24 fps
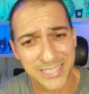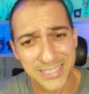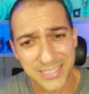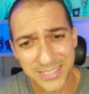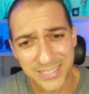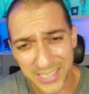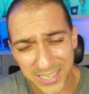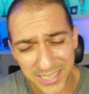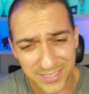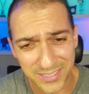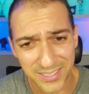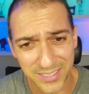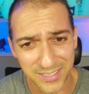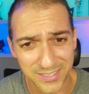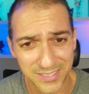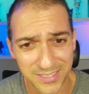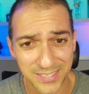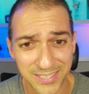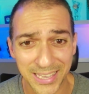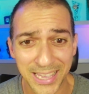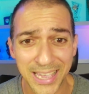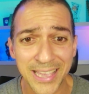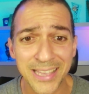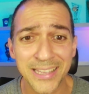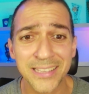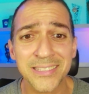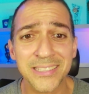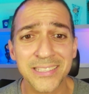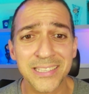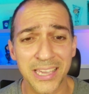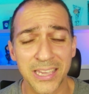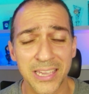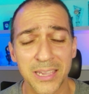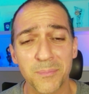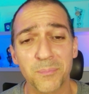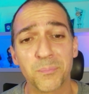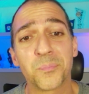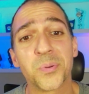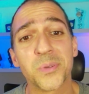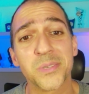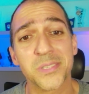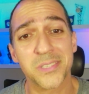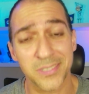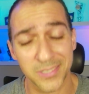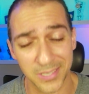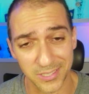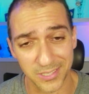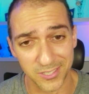studied endgame
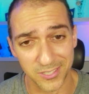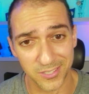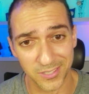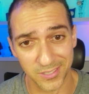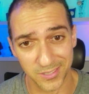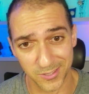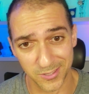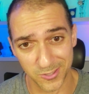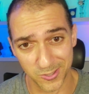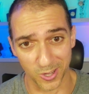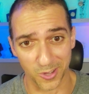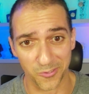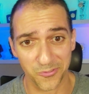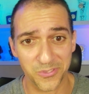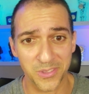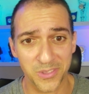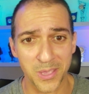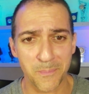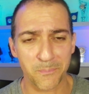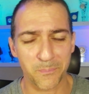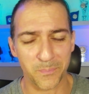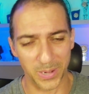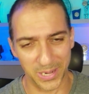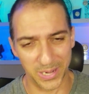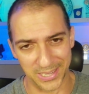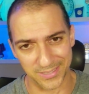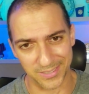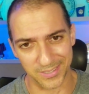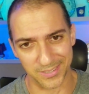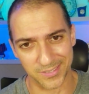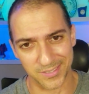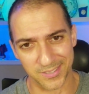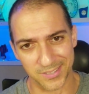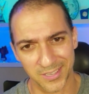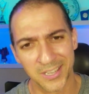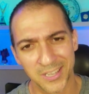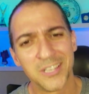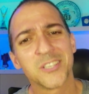positions of the planet.